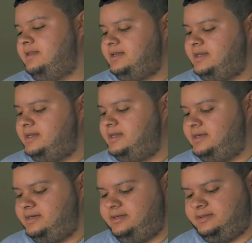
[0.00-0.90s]

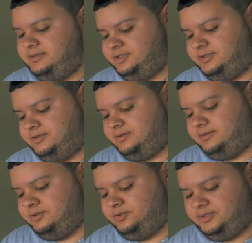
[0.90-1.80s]
and
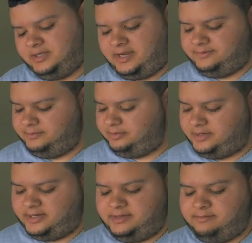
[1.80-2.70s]
you just have to
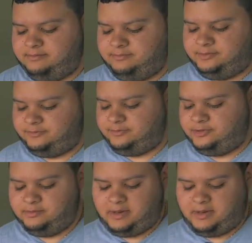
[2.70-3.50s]
prime your foam